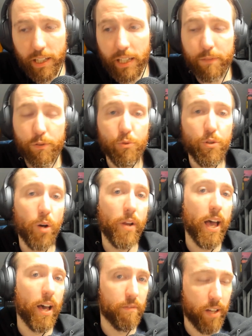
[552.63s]
If you don't
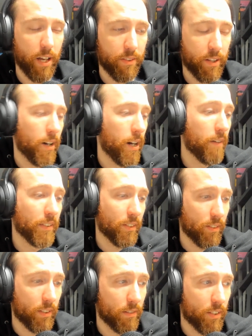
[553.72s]
have that, then
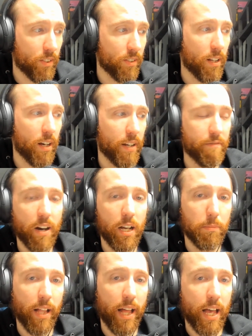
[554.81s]
obviously this is not a viable